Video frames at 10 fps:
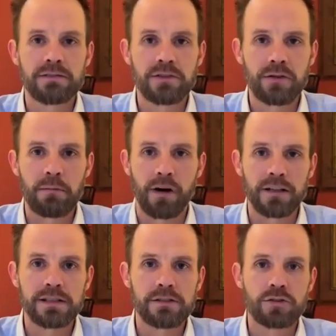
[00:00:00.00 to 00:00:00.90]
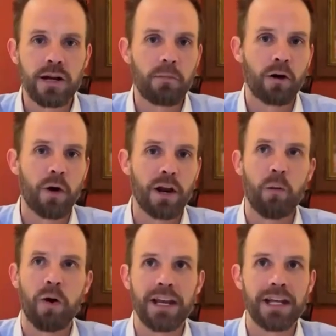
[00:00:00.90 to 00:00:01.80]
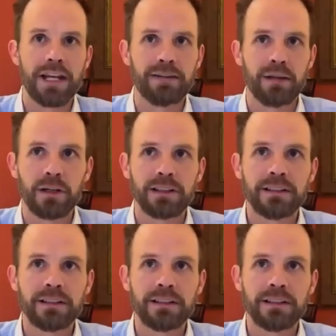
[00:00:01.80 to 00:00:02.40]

trademarks, Trademark 101, if you will.